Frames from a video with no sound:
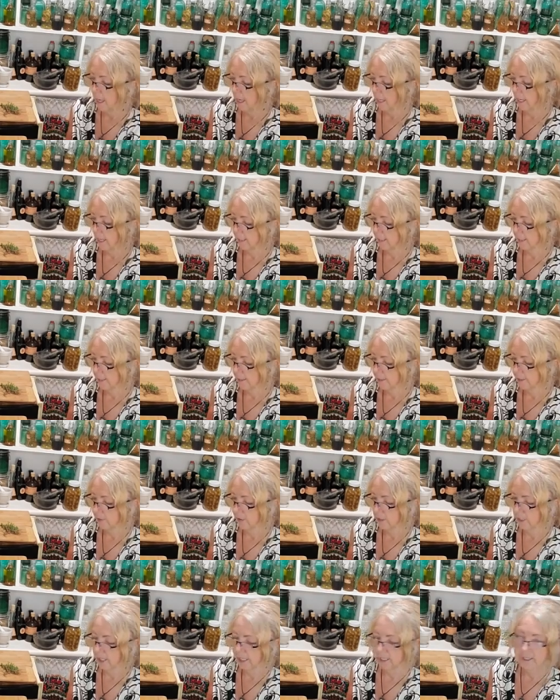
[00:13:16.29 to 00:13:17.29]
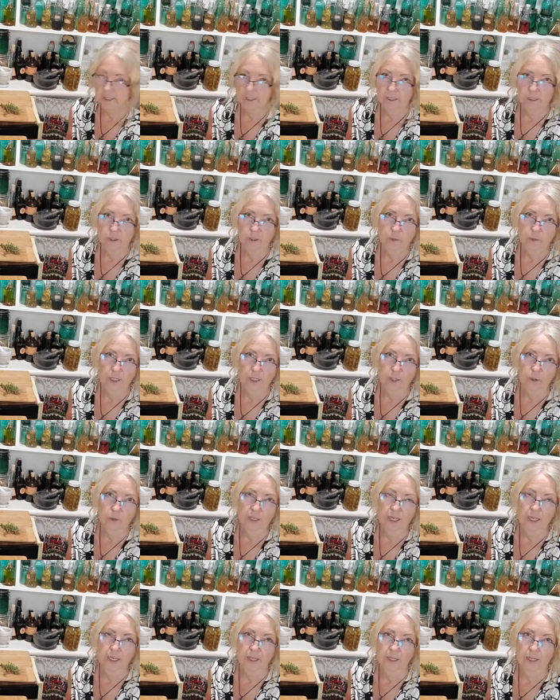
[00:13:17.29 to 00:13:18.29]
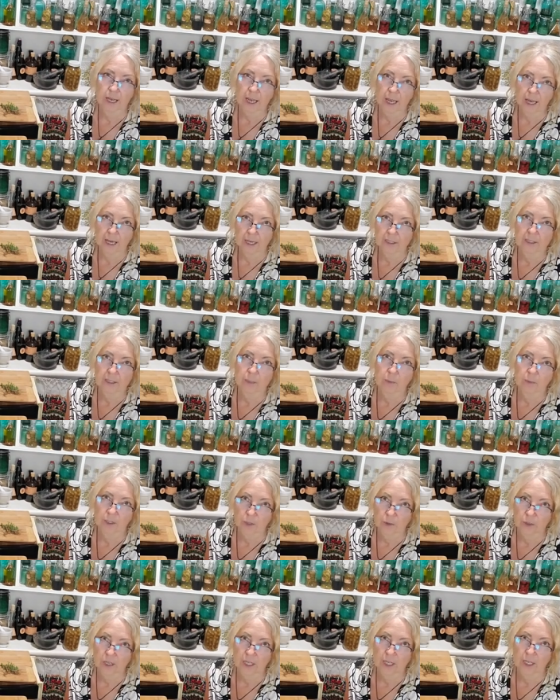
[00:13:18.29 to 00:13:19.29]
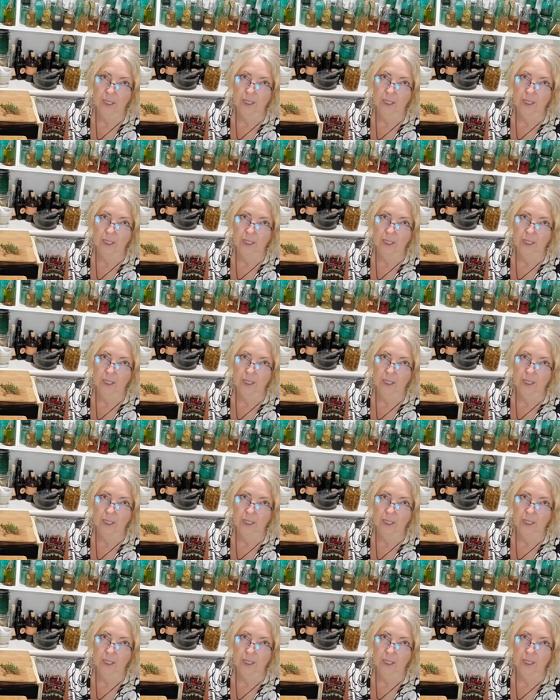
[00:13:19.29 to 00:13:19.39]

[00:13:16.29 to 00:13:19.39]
And so the lectins are what create the gas and the bloating,